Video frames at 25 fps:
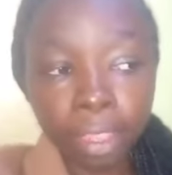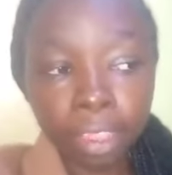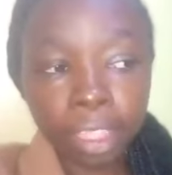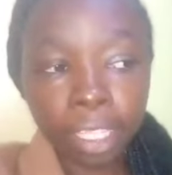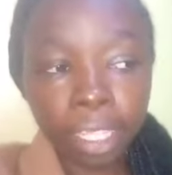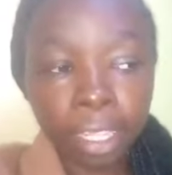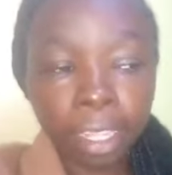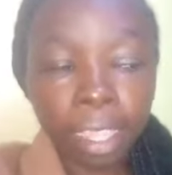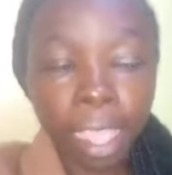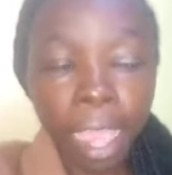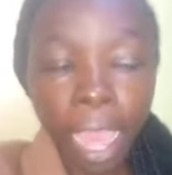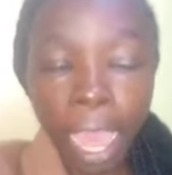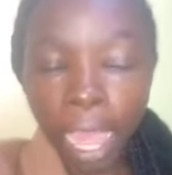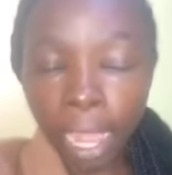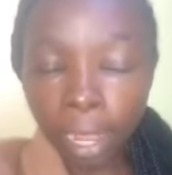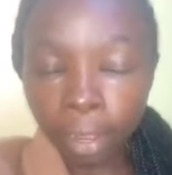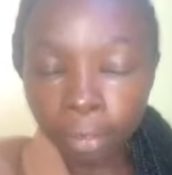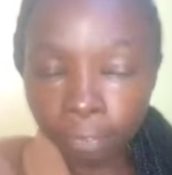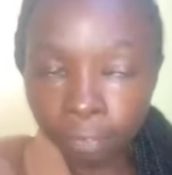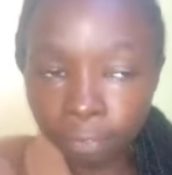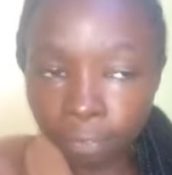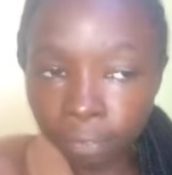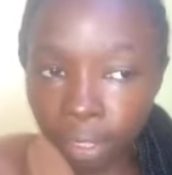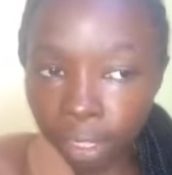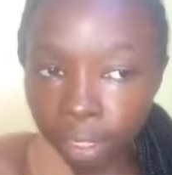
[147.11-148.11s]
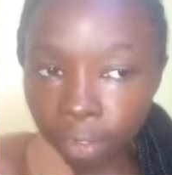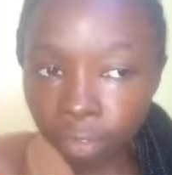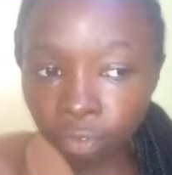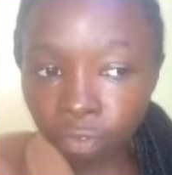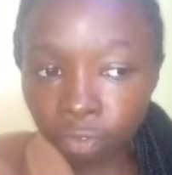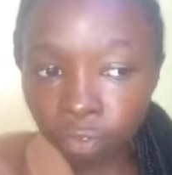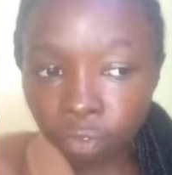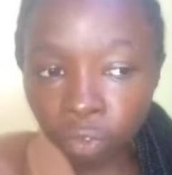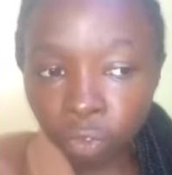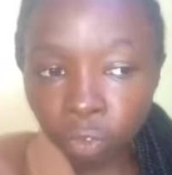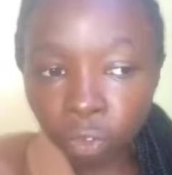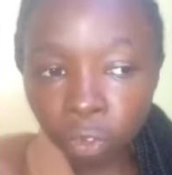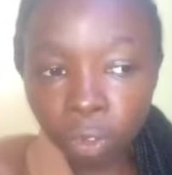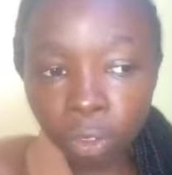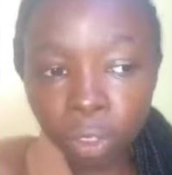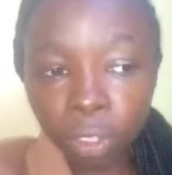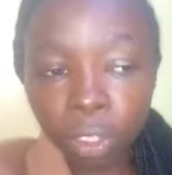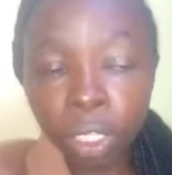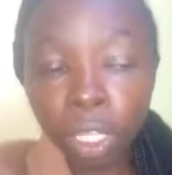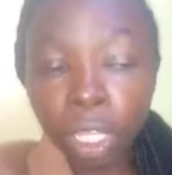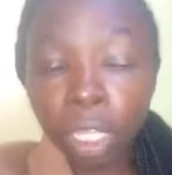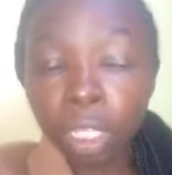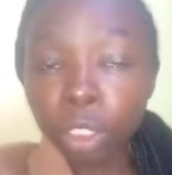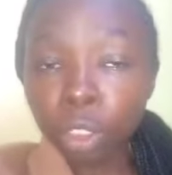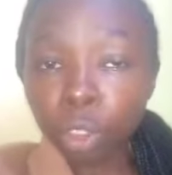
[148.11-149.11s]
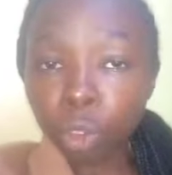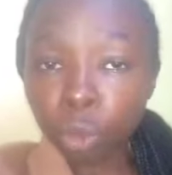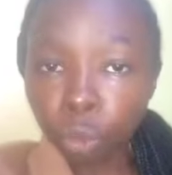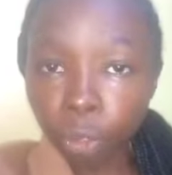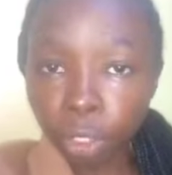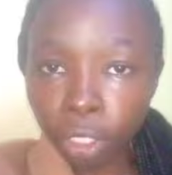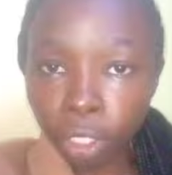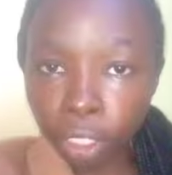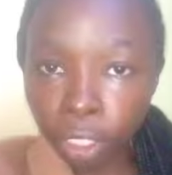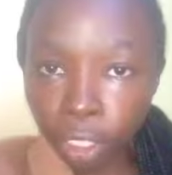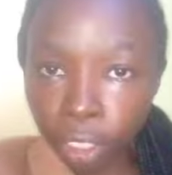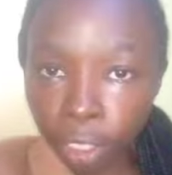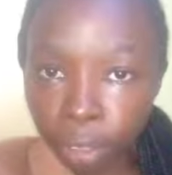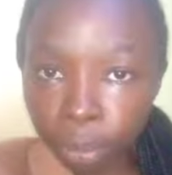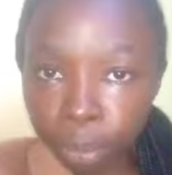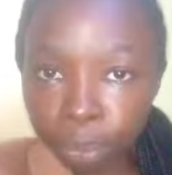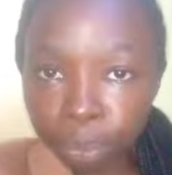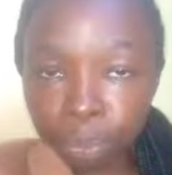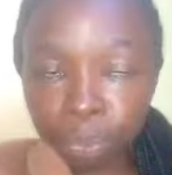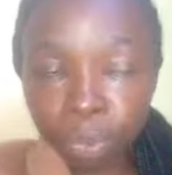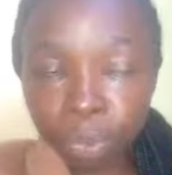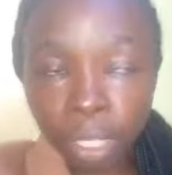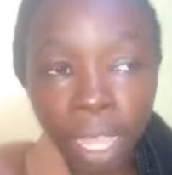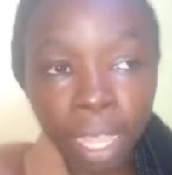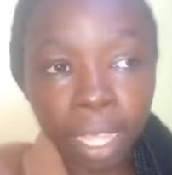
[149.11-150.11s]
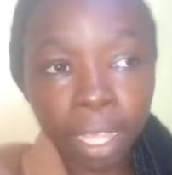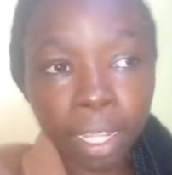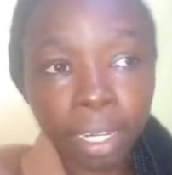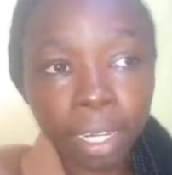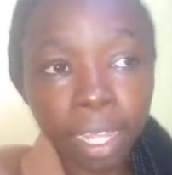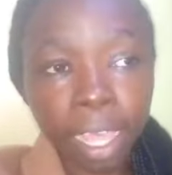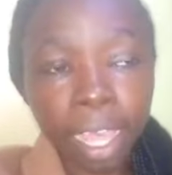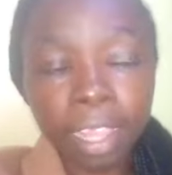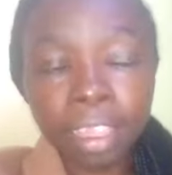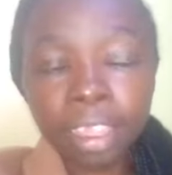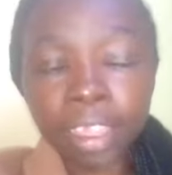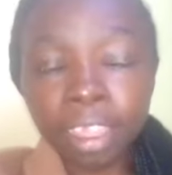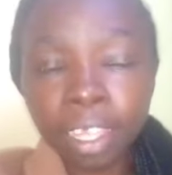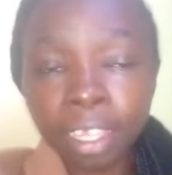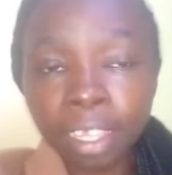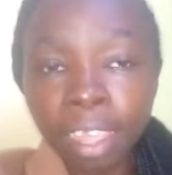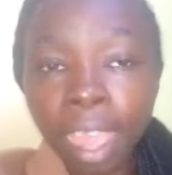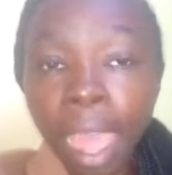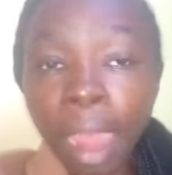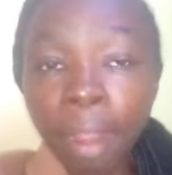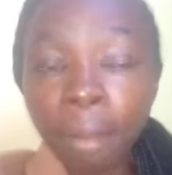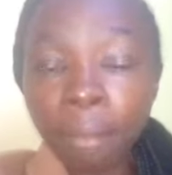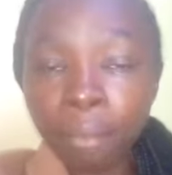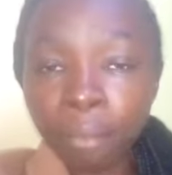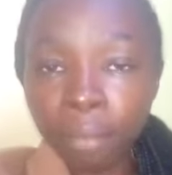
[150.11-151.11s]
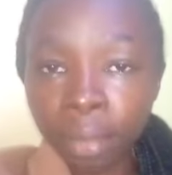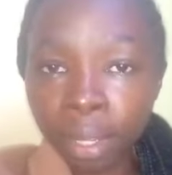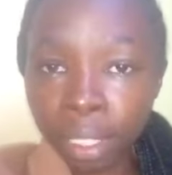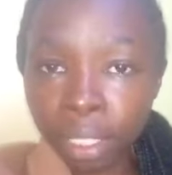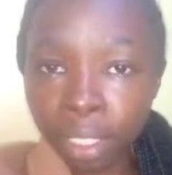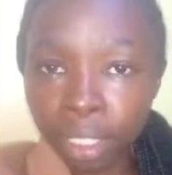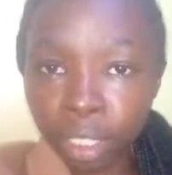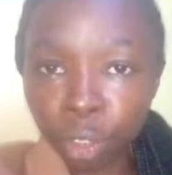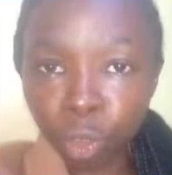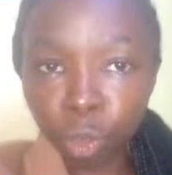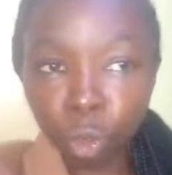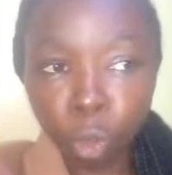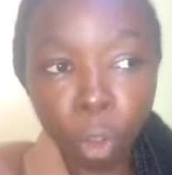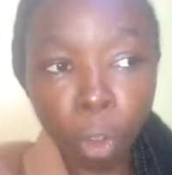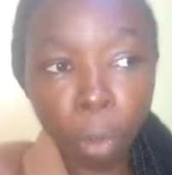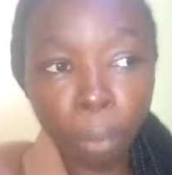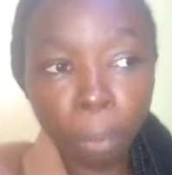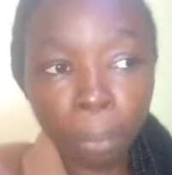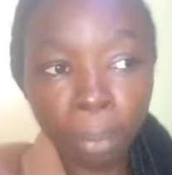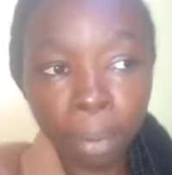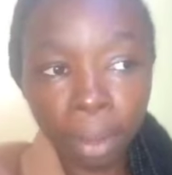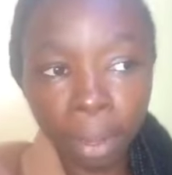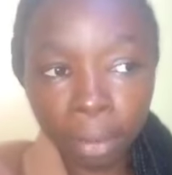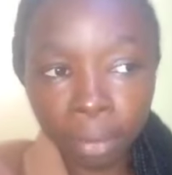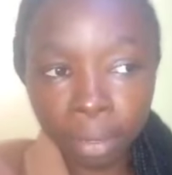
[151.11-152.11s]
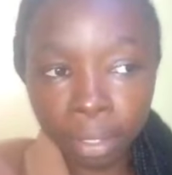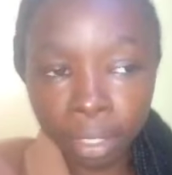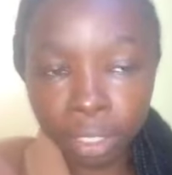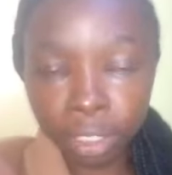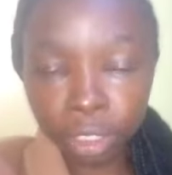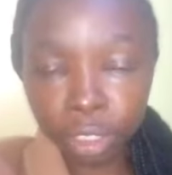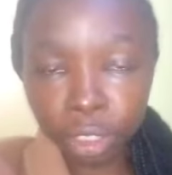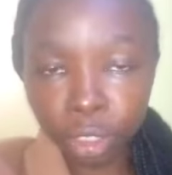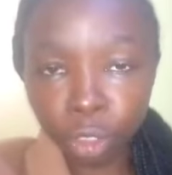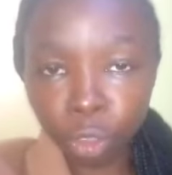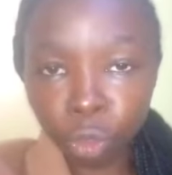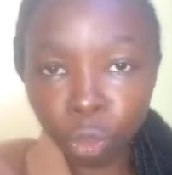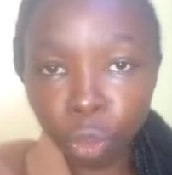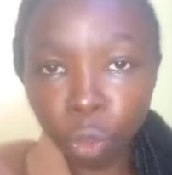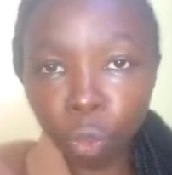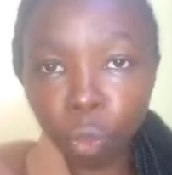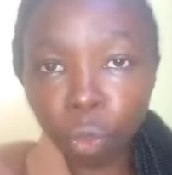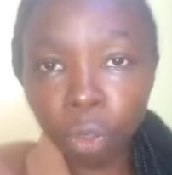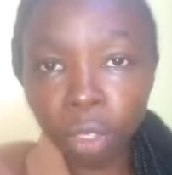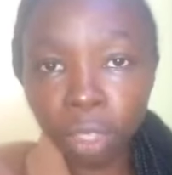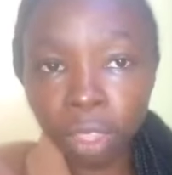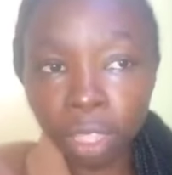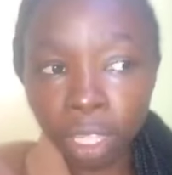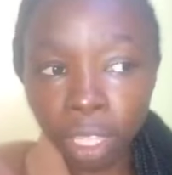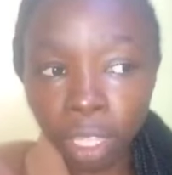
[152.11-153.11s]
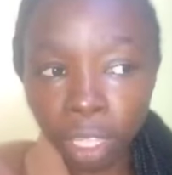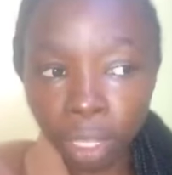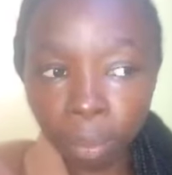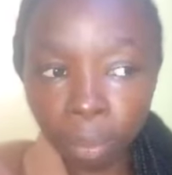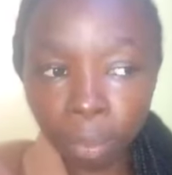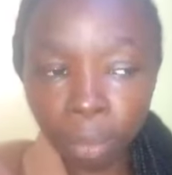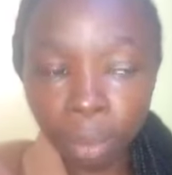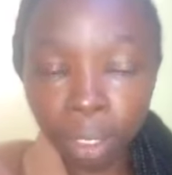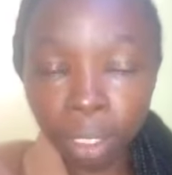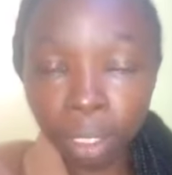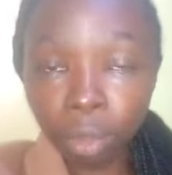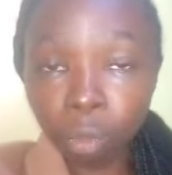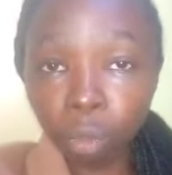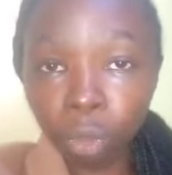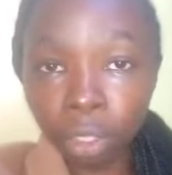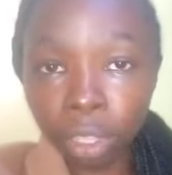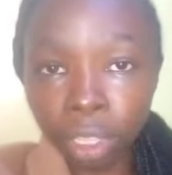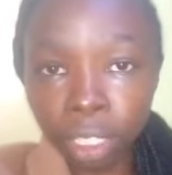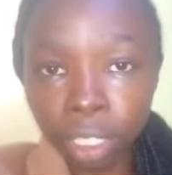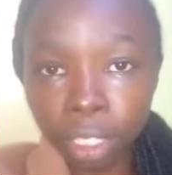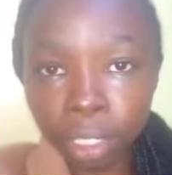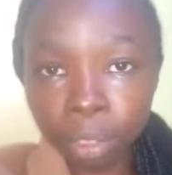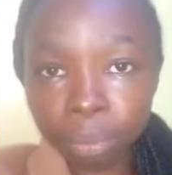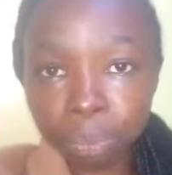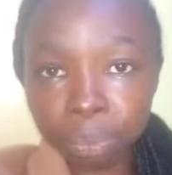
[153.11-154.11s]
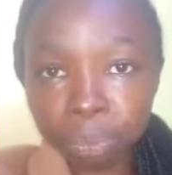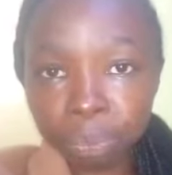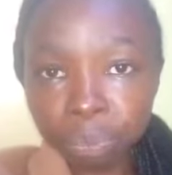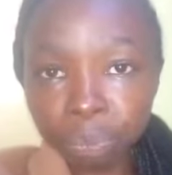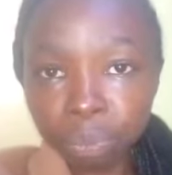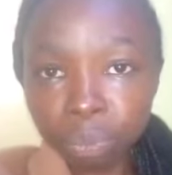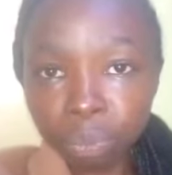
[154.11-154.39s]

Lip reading: they are faithful to him, and they are ready to cooperate, you know, with him